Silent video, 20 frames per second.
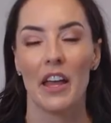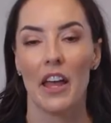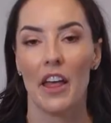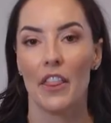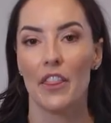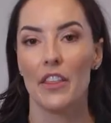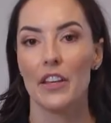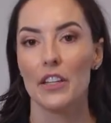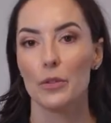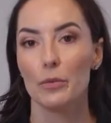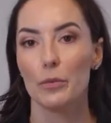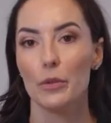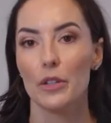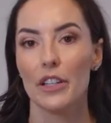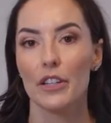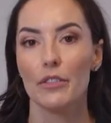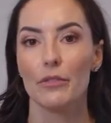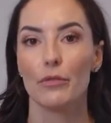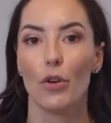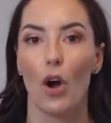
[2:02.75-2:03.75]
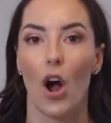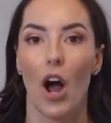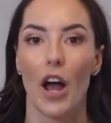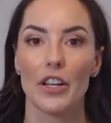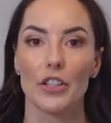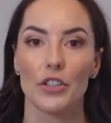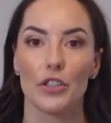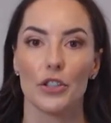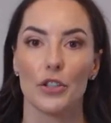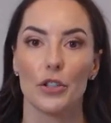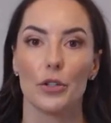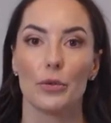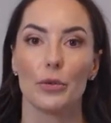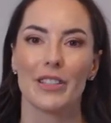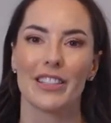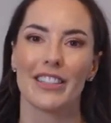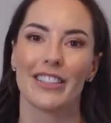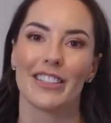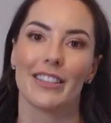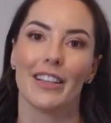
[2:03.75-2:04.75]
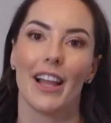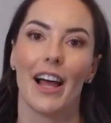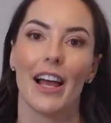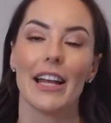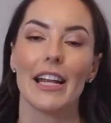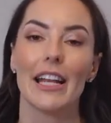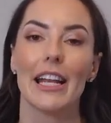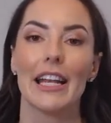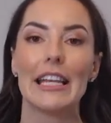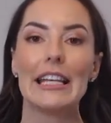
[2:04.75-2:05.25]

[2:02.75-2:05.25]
This will give rise to a slight